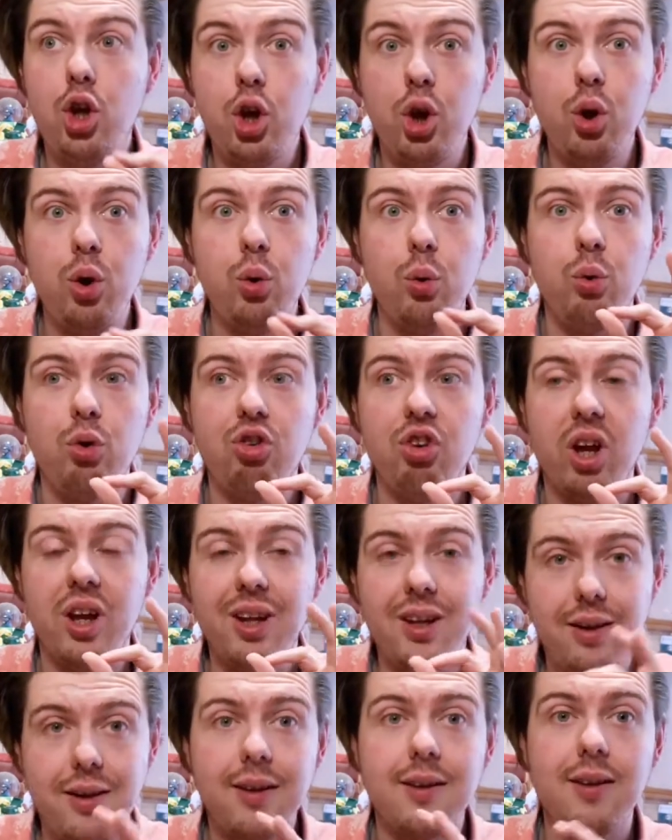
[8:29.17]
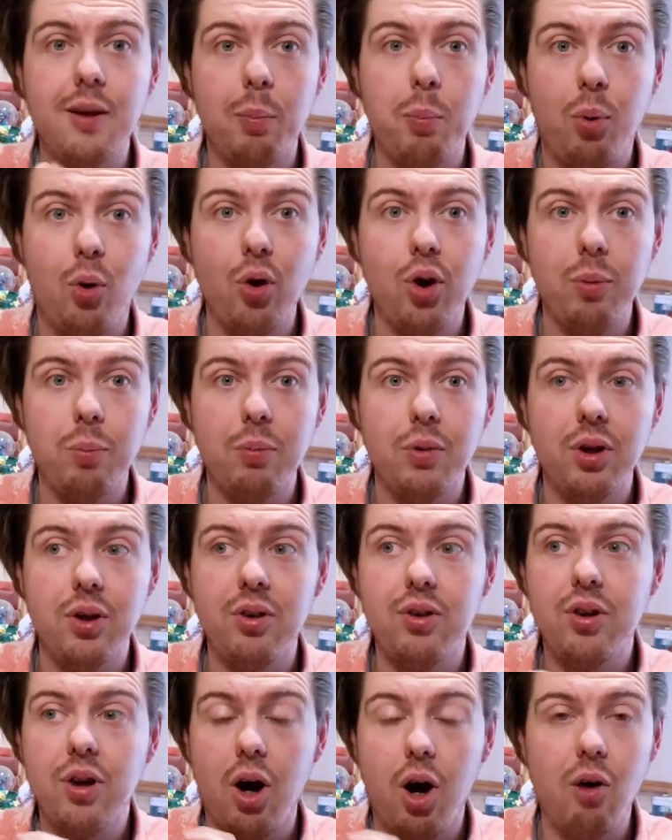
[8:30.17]
huge
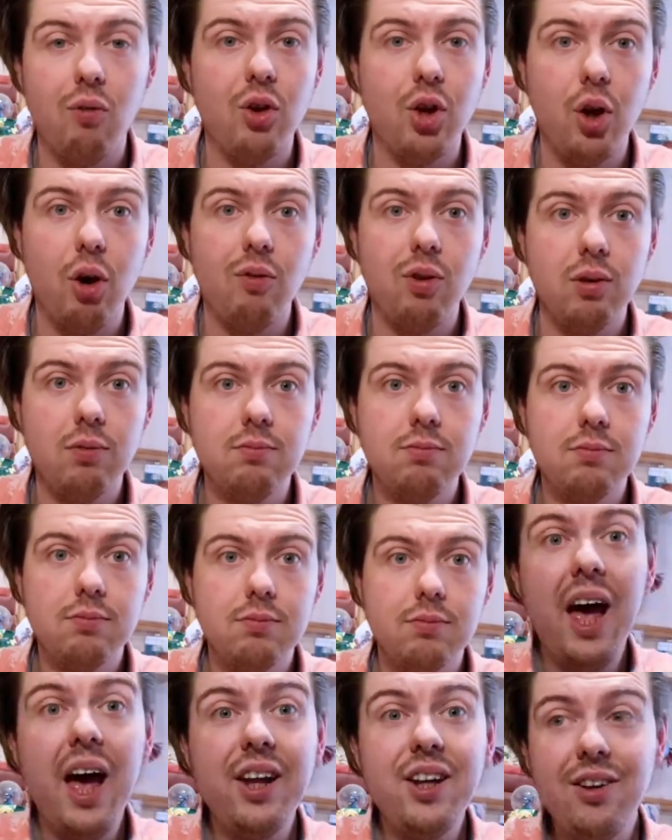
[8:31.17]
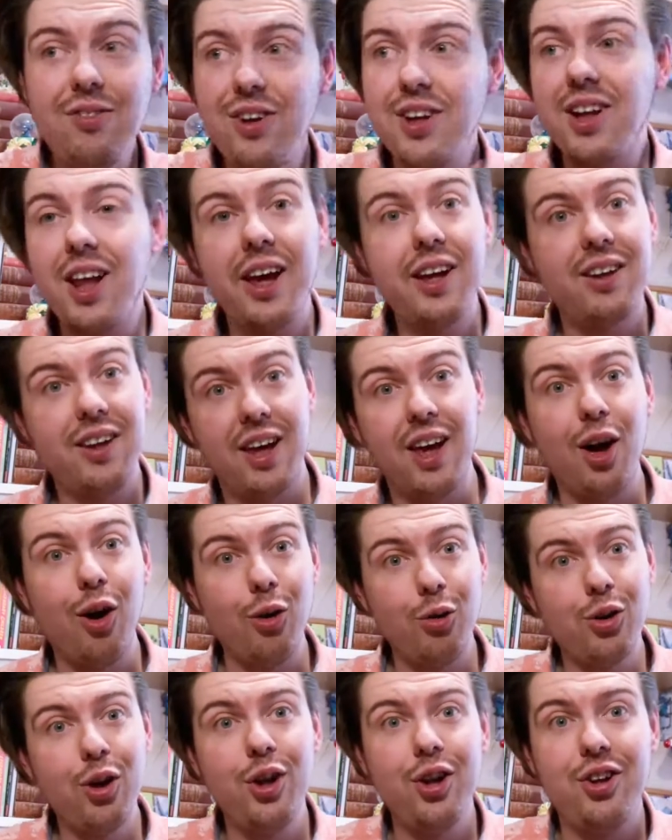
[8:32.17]
disappointment of a novel. And if you'd like to hear
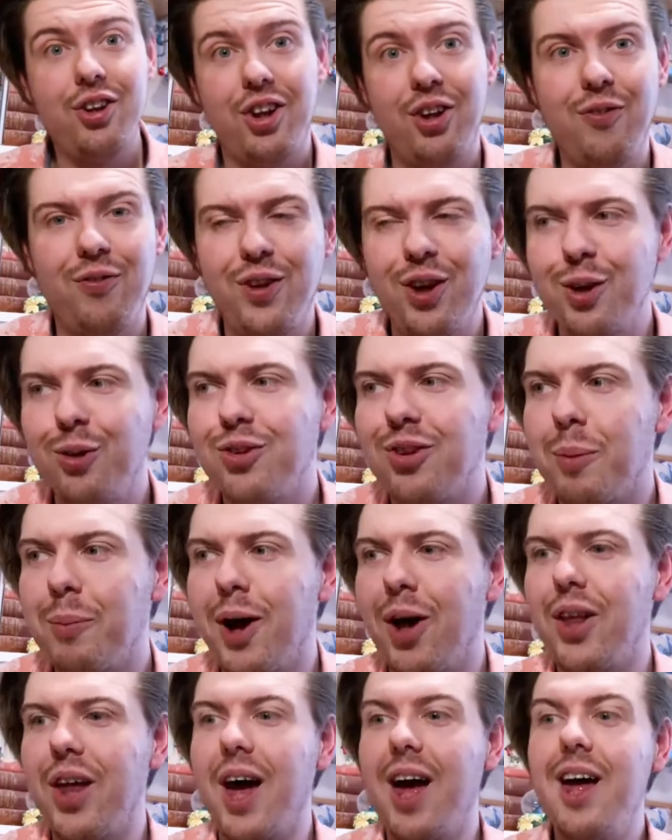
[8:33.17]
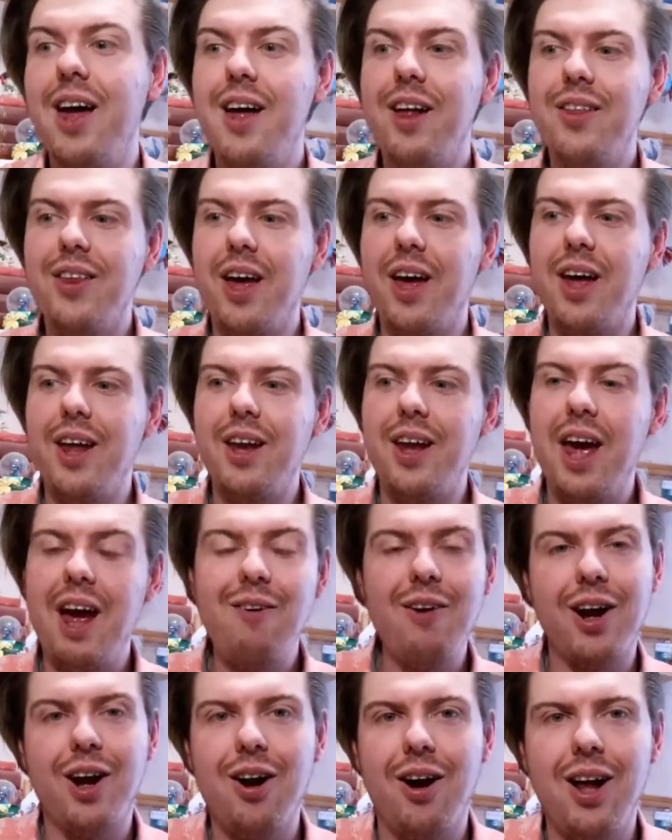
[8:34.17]
alternative views about that, then
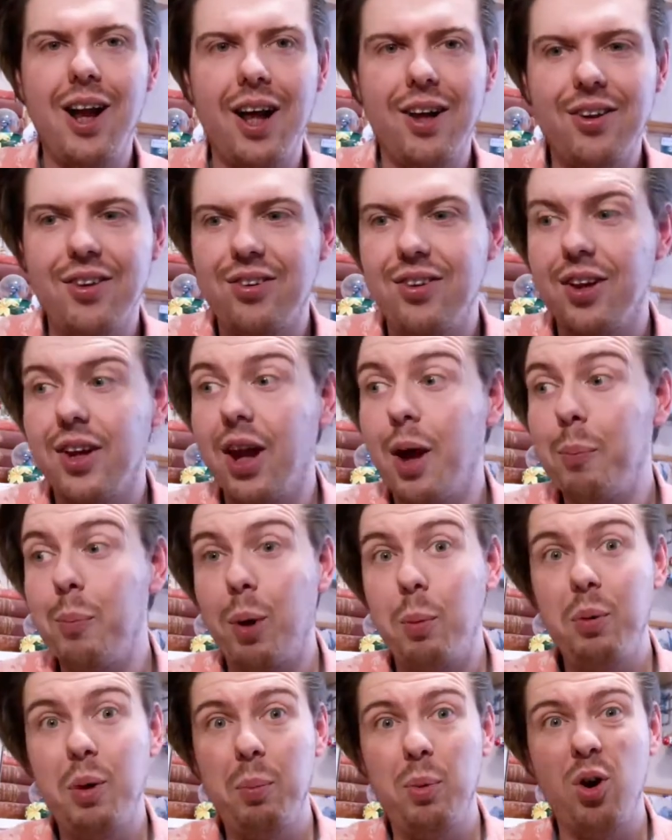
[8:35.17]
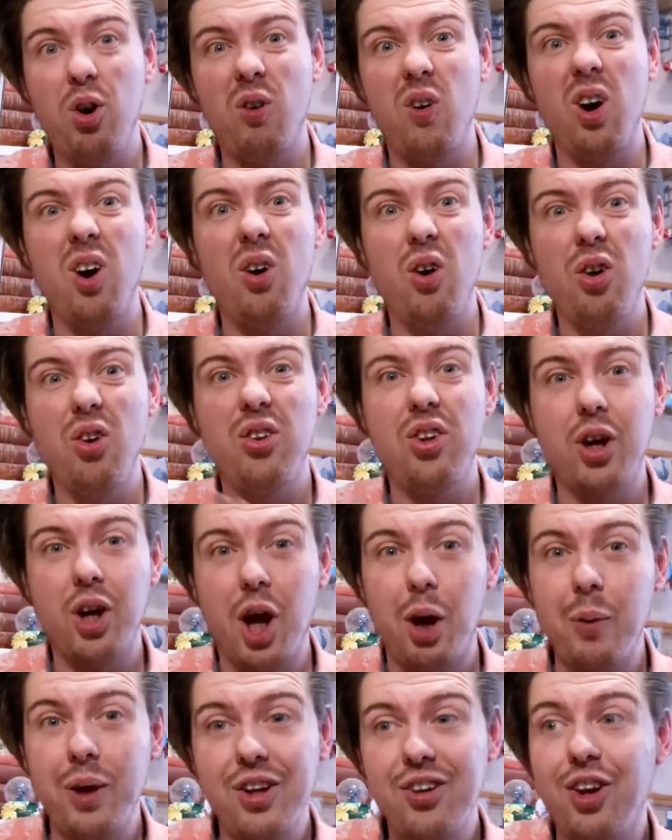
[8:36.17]
Eric Carl Anderson and Bob the Booker also
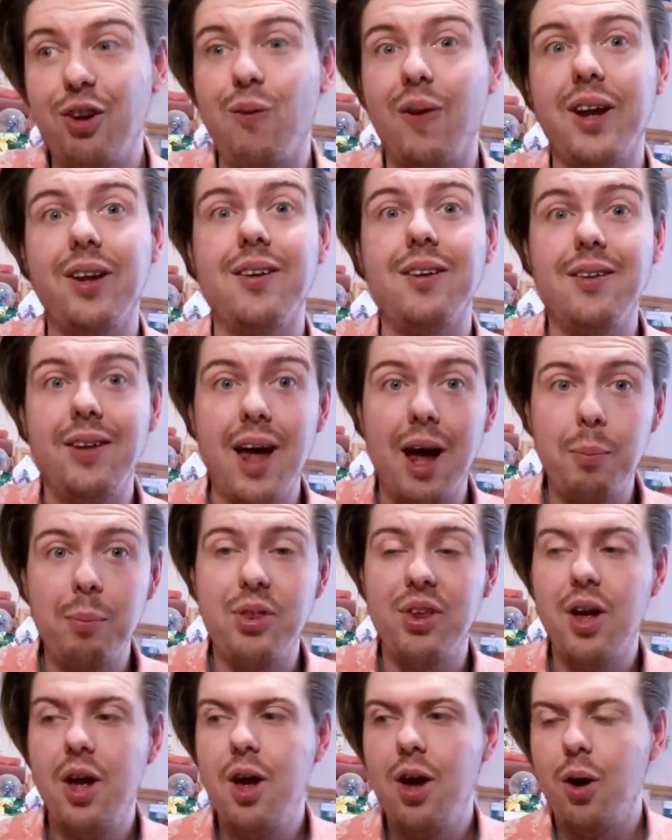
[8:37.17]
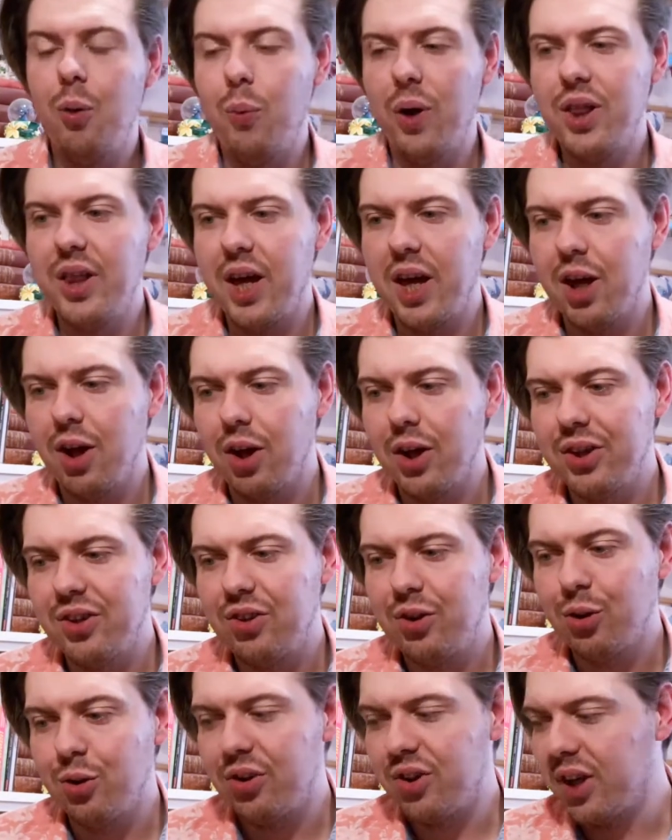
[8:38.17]
go into greater depth when they are
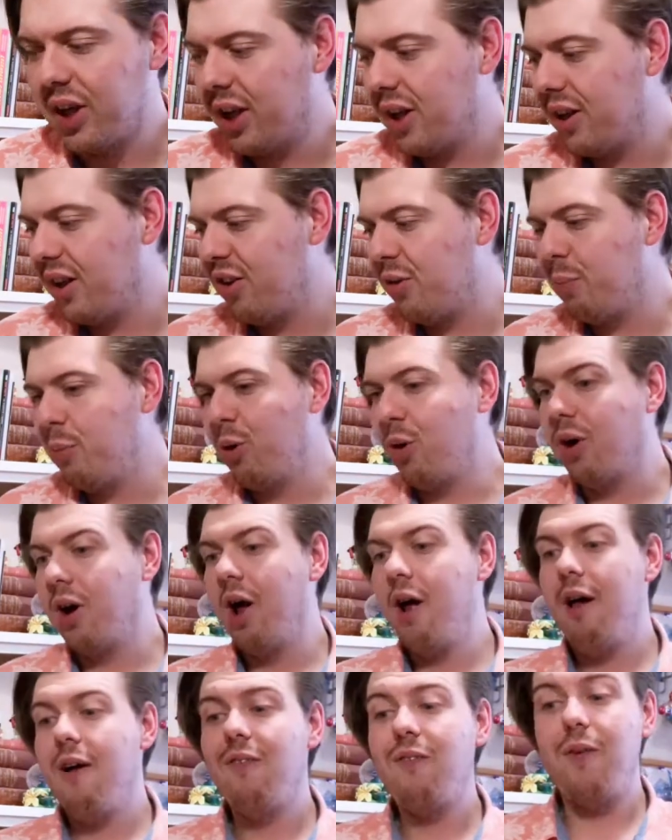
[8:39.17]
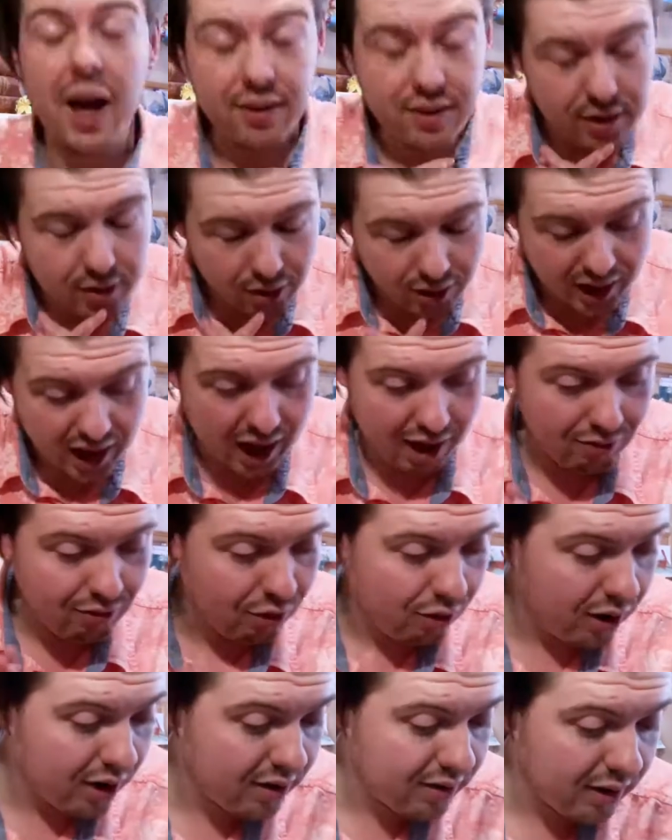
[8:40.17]
discussing this book. I did not care
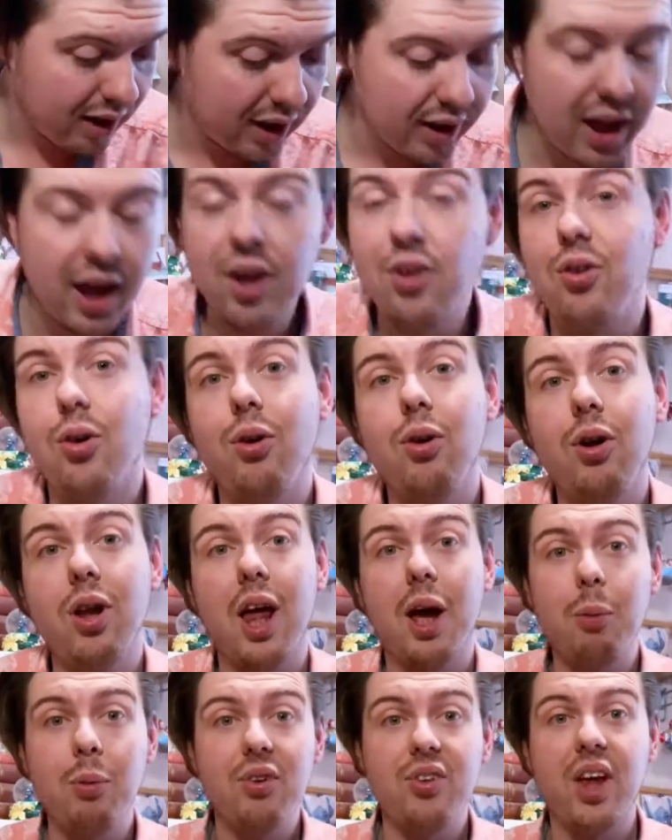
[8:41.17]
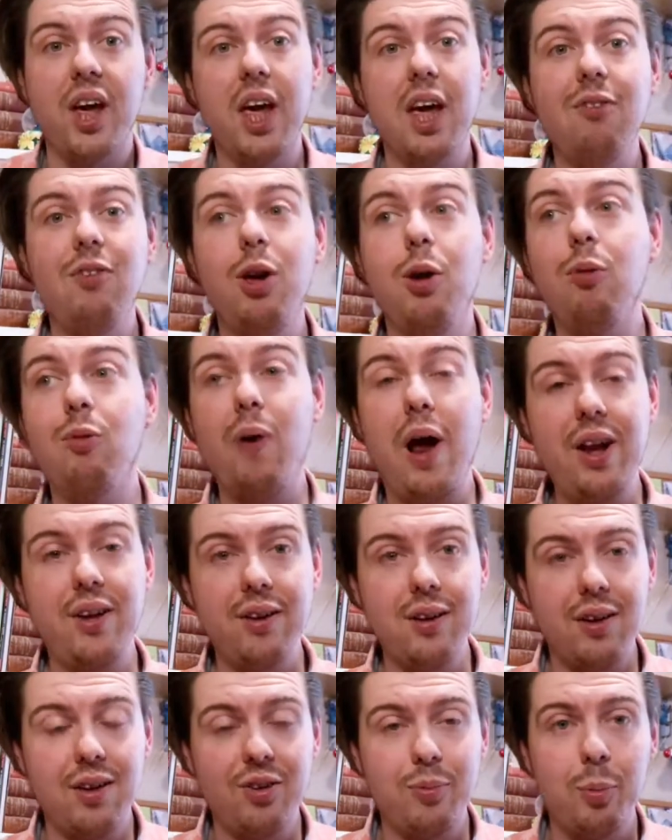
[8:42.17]
for it, and that is all I will say. If you have
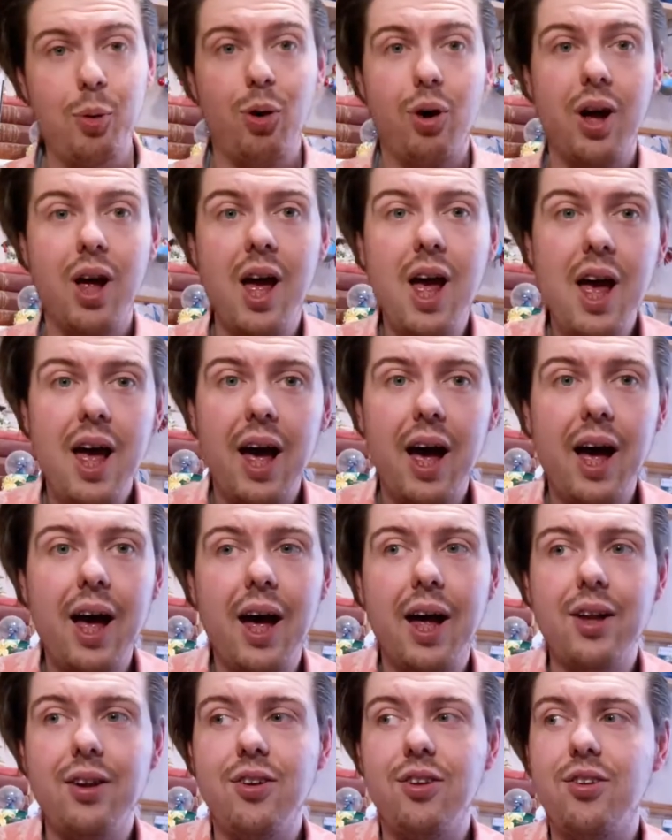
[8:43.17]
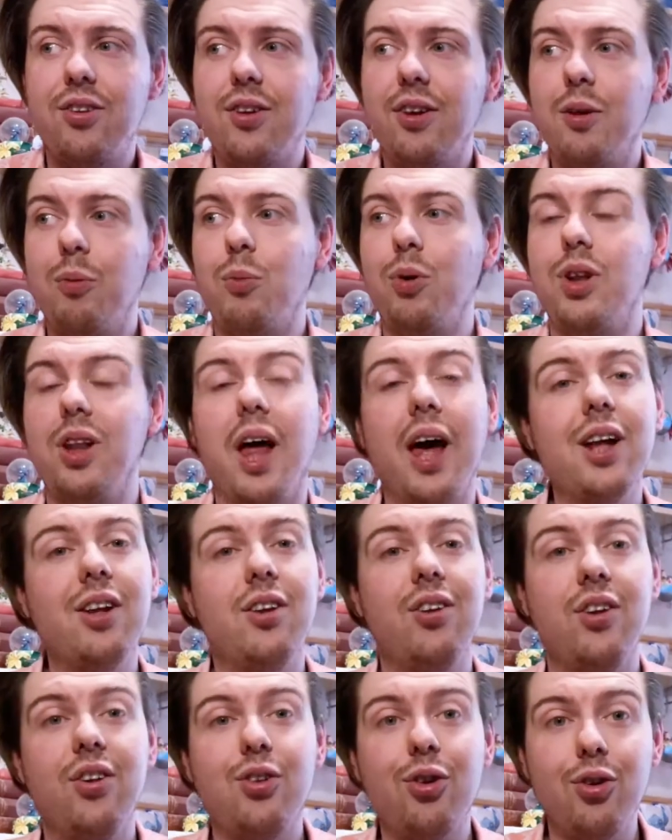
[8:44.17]
read this book and would like
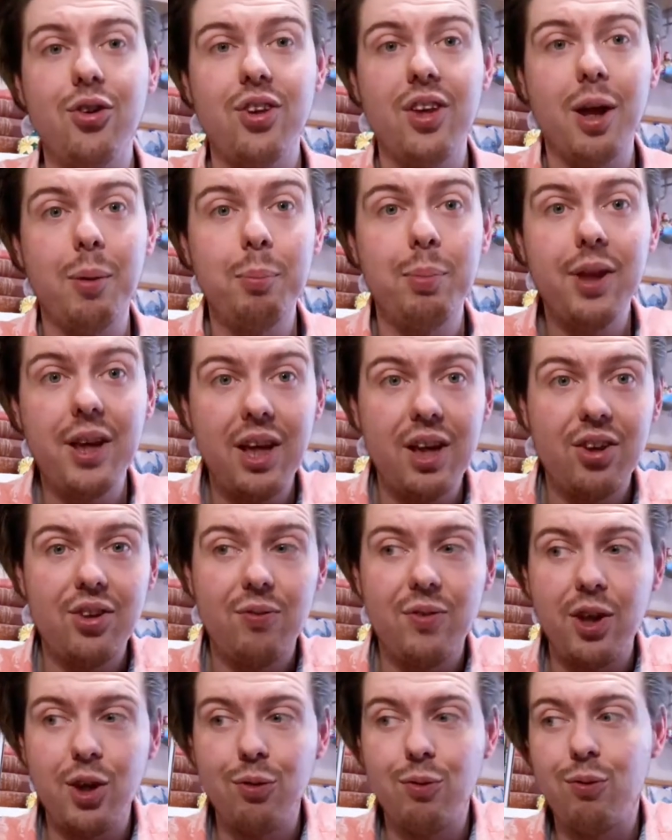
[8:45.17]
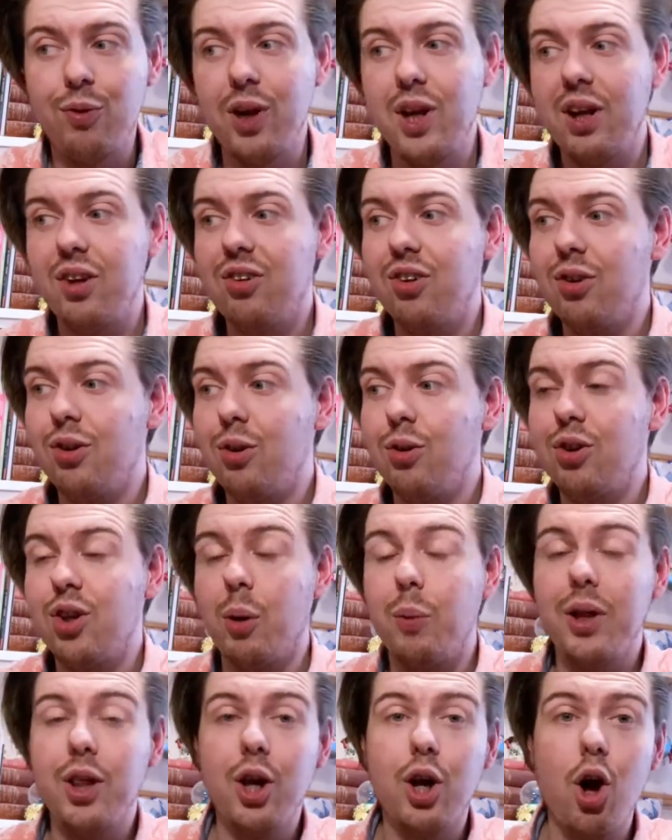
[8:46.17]
to discuss it, then please feel free to do
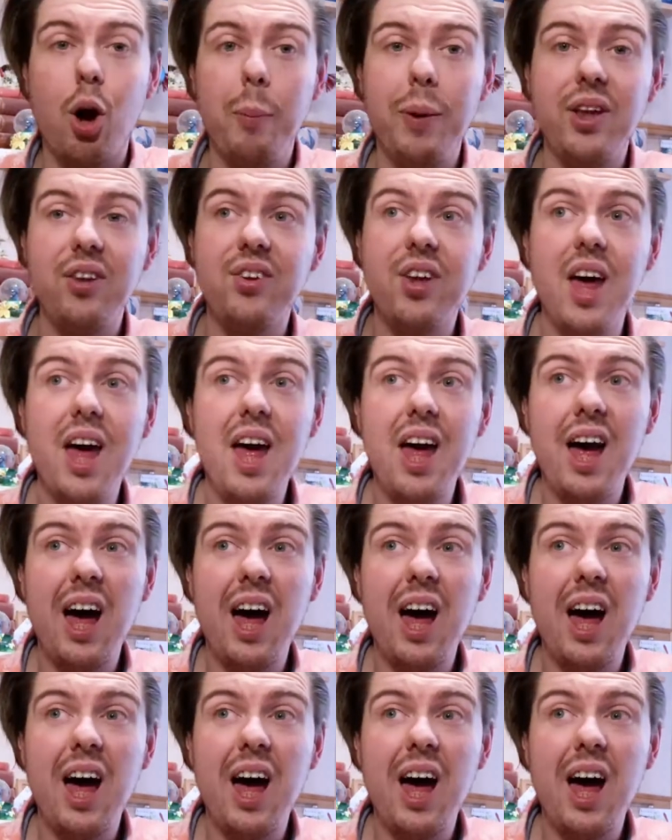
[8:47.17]
so in the comments.